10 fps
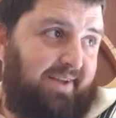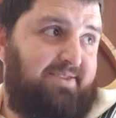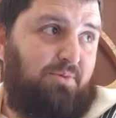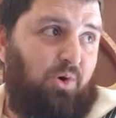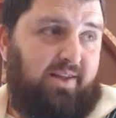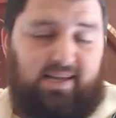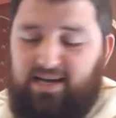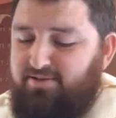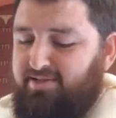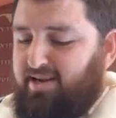So more like the
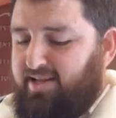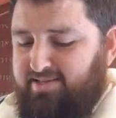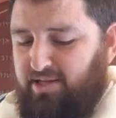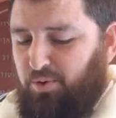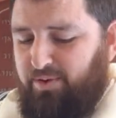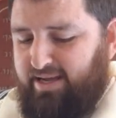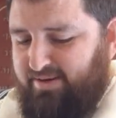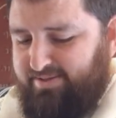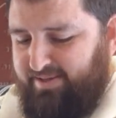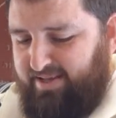cows than the ladies that call the
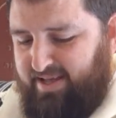cows.